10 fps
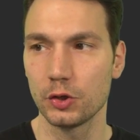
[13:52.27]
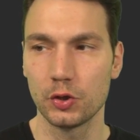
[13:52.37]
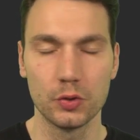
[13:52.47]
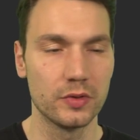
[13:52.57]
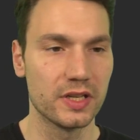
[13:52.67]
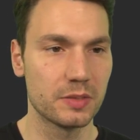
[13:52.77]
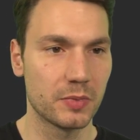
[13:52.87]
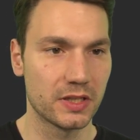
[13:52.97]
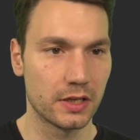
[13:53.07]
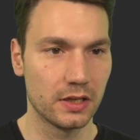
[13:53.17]
to this
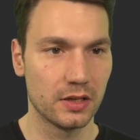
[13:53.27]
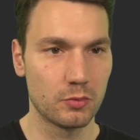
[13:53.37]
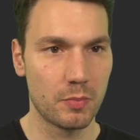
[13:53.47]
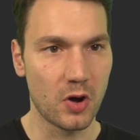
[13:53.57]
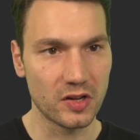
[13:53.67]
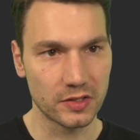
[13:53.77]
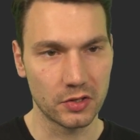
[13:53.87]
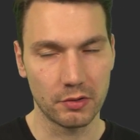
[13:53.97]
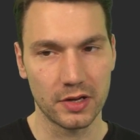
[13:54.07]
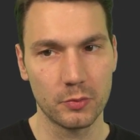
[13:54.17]
particular
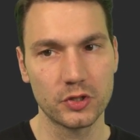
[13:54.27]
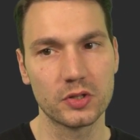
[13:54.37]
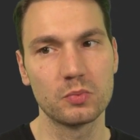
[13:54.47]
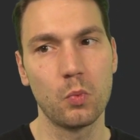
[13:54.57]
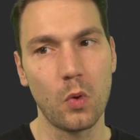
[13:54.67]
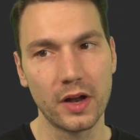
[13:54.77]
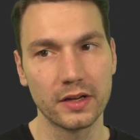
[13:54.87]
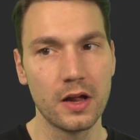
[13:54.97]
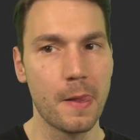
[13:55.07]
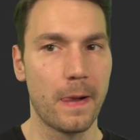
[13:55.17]
repository, which is
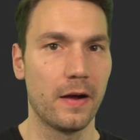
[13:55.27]
one